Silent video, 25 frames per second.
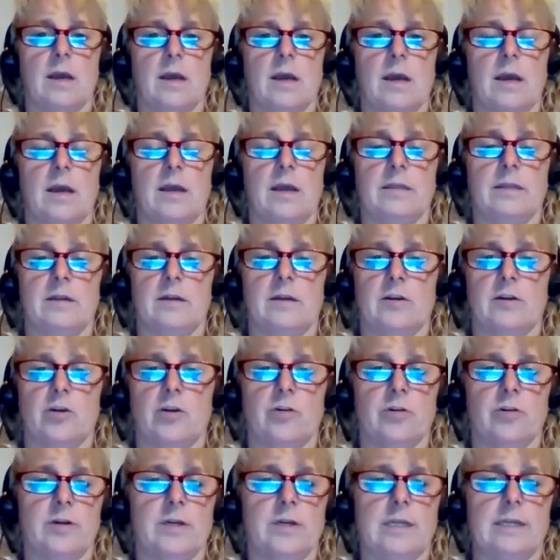And then a
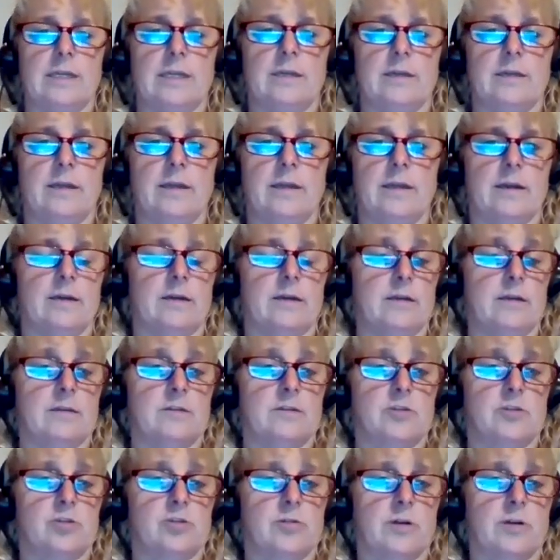current Indiana
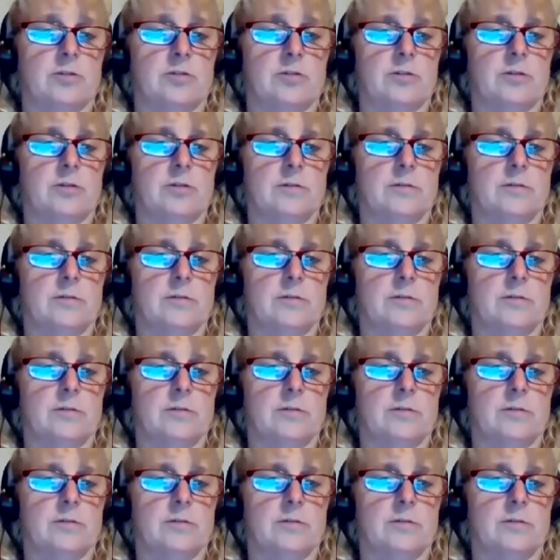instructor.